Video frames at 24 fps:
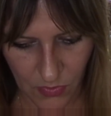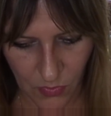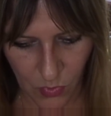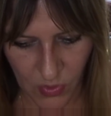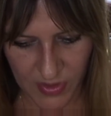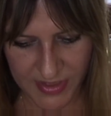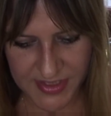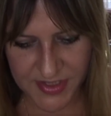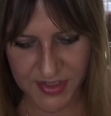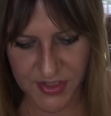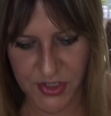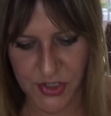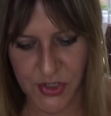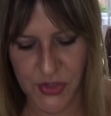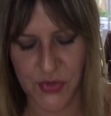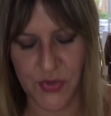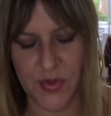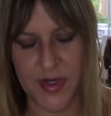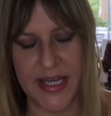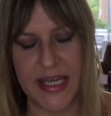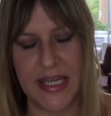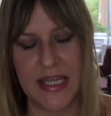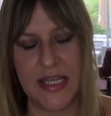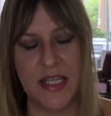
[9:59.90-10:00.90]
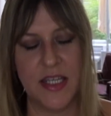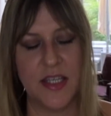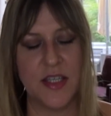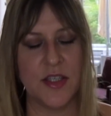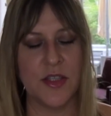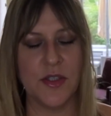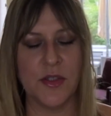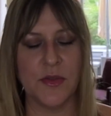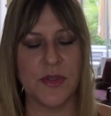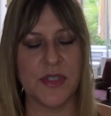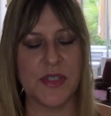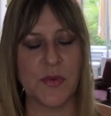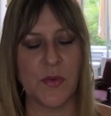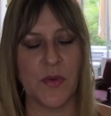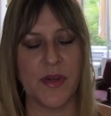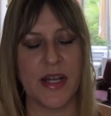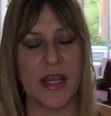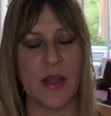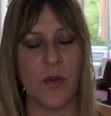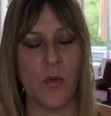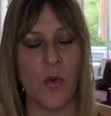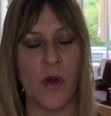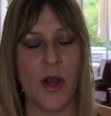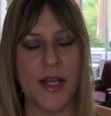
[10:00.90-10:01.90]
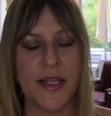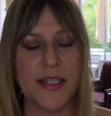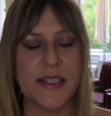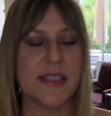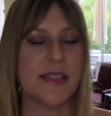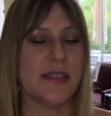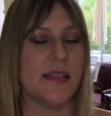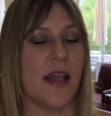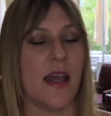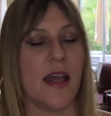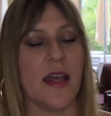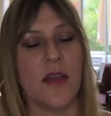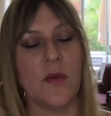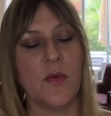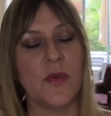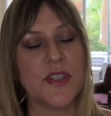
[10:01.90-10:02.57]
What's draining you is what I want to say.